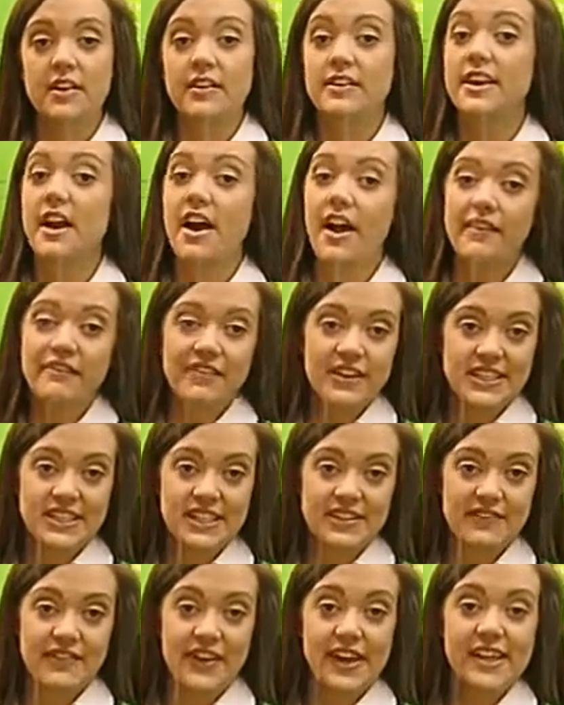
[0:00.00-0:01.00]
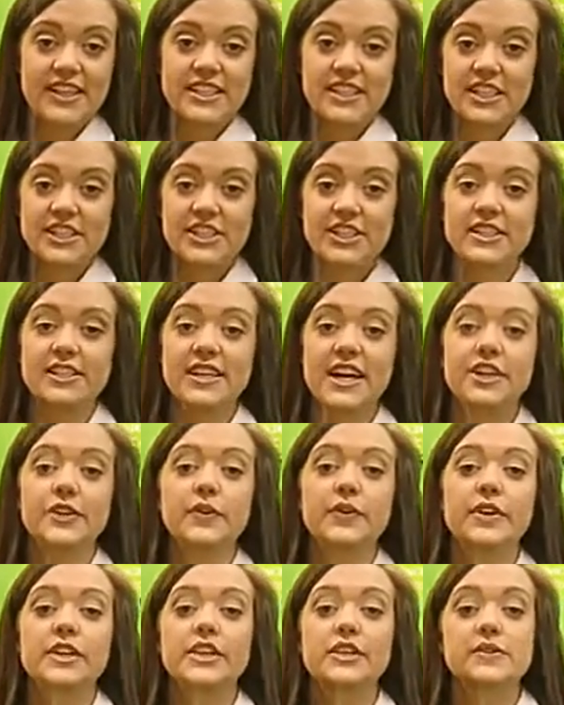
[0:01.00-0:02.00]
The obvious advantage is that
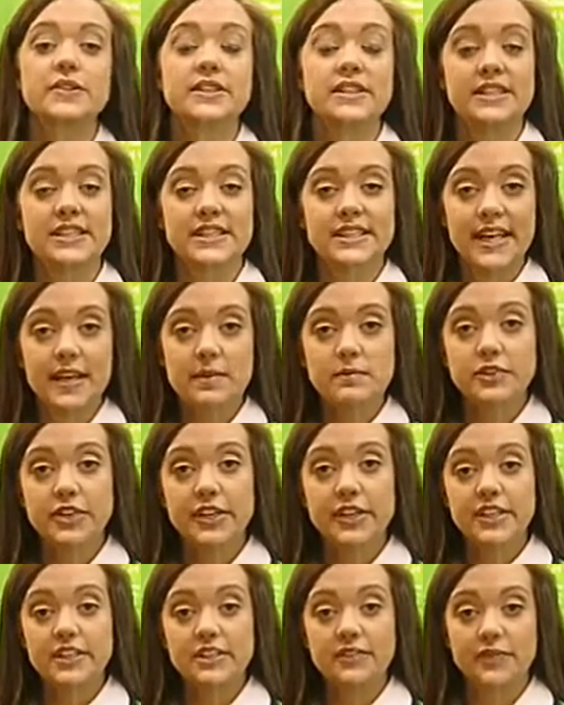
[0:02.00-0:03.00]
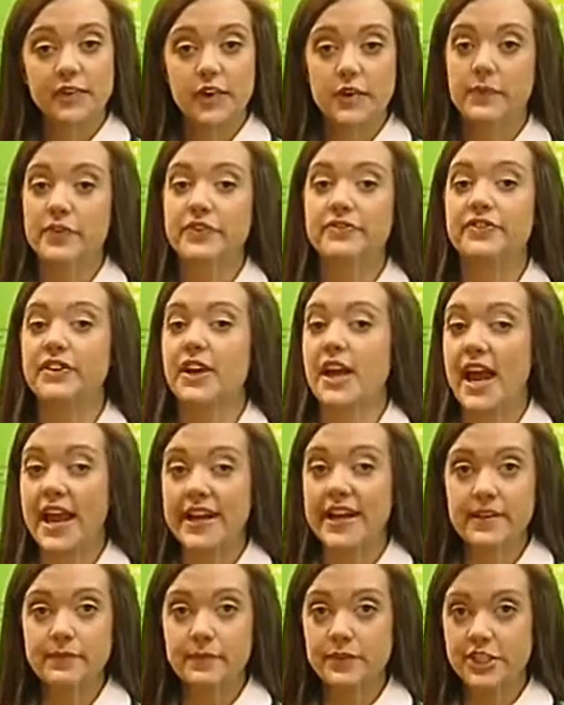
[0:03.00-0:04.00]
you can use the same transformer for
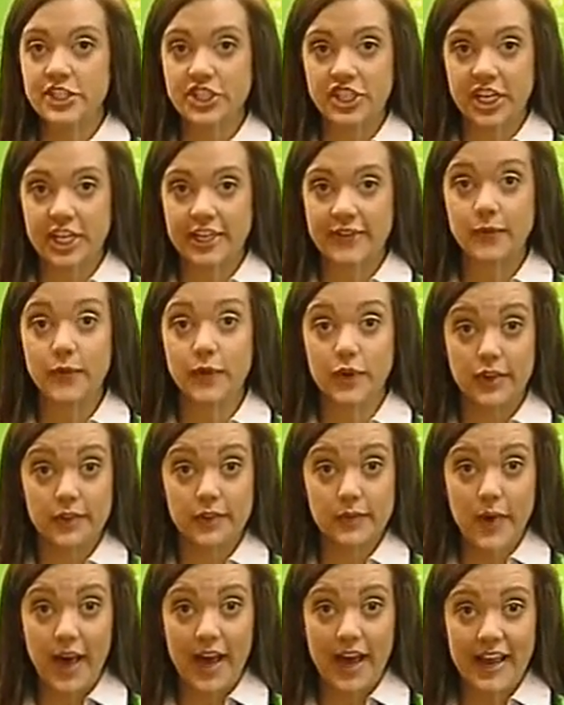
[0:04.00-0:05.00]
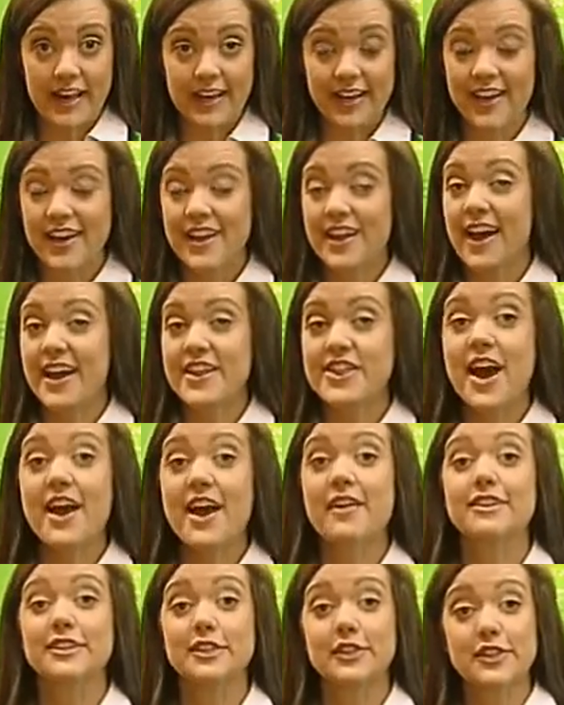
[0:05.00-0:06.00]
any machine worldwide, and
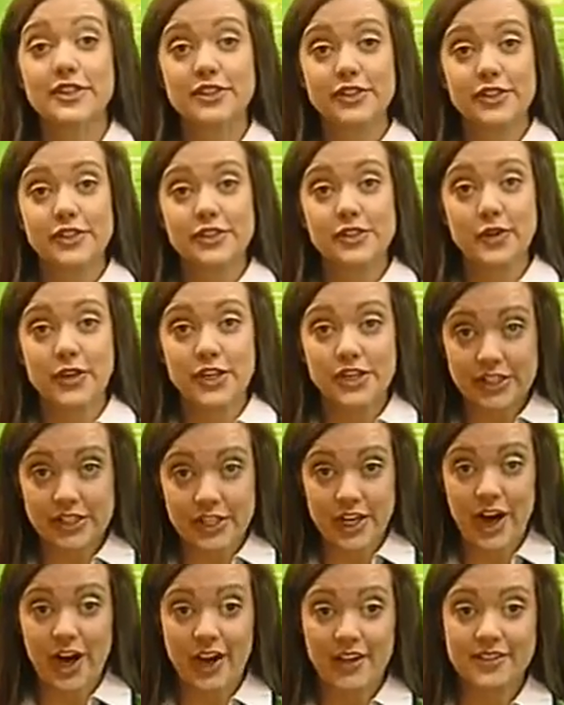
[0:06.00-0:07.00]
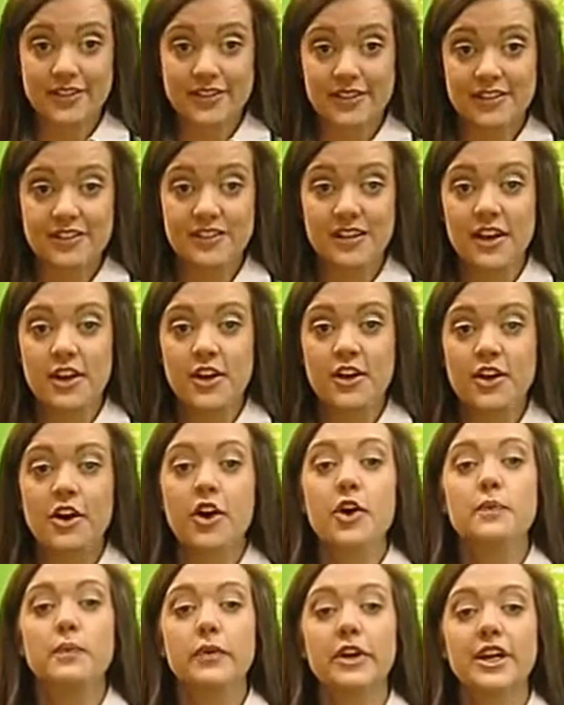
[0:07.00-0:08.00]
that reduces your storage costs.
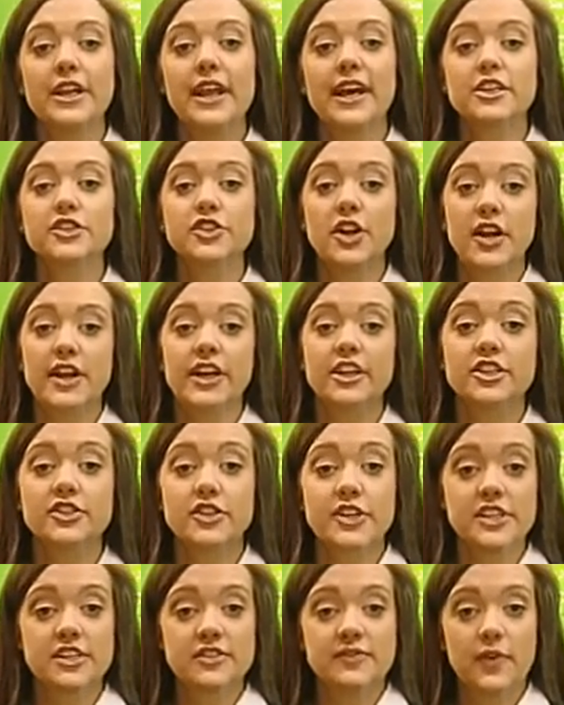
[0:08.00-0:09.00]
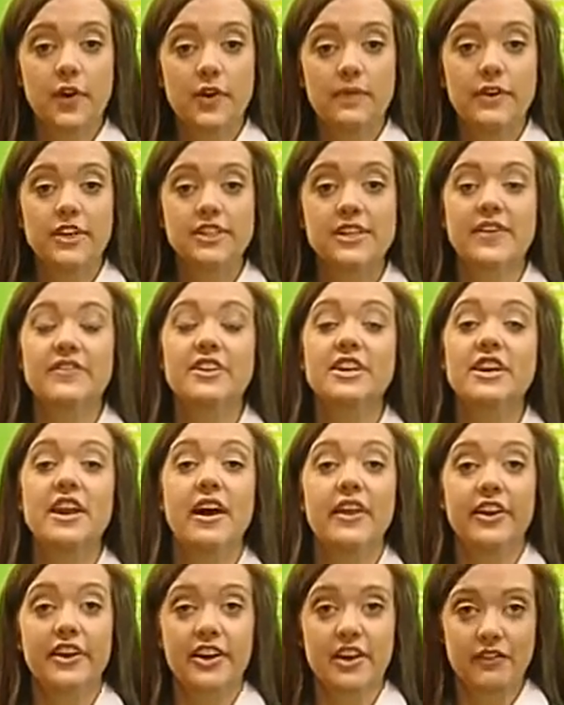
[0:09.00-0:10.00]
Murrelektronik transformers have
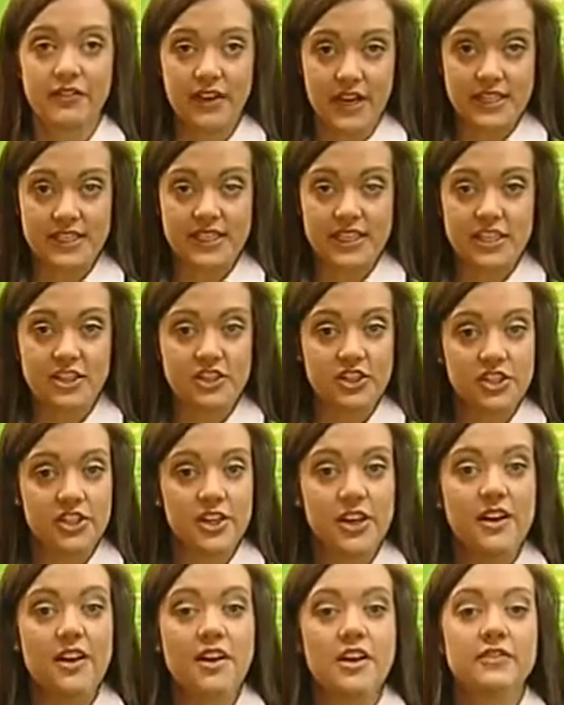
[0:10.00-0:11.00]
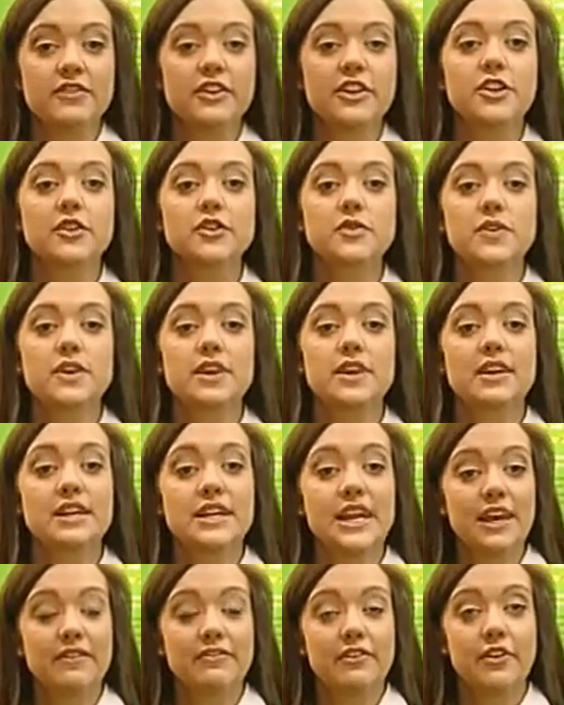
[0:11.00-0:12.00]
another advantage. For use within the
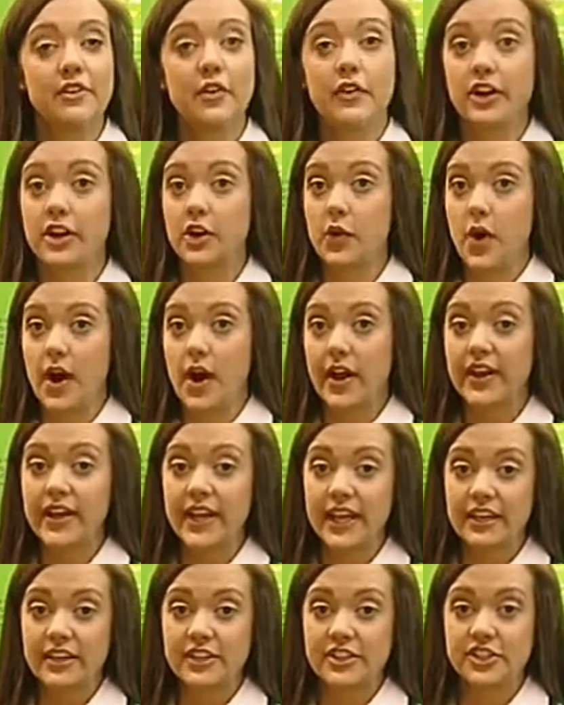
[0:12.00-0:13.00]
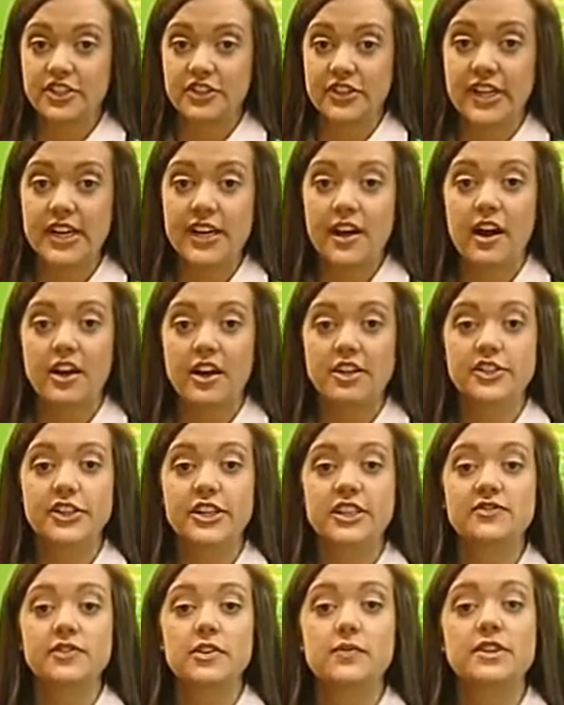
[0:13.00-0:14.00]
naval or aquatic industry, our
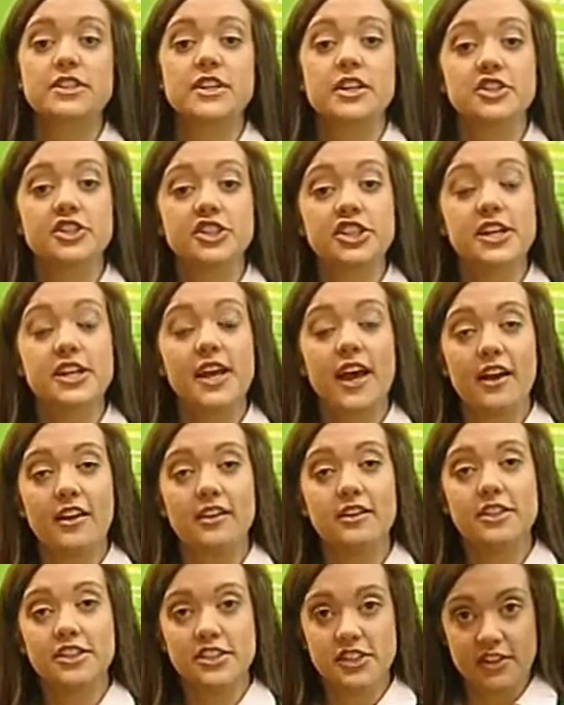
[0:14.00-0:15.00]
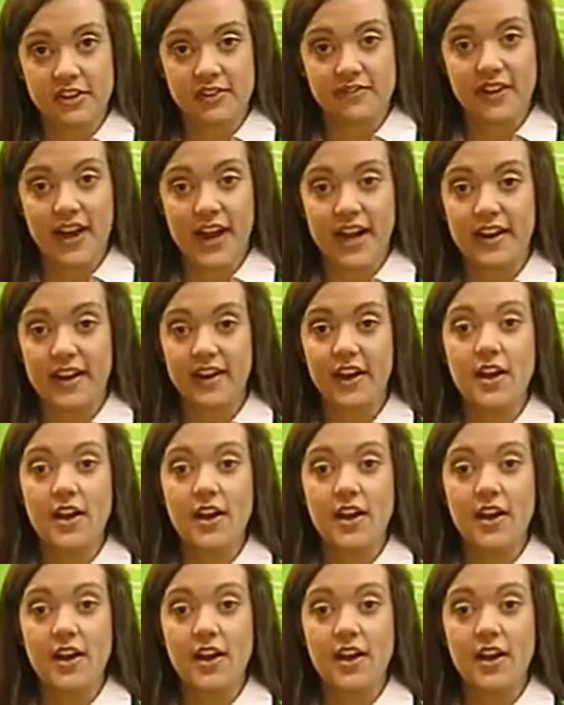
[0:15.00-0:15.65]
transformers are GL certified,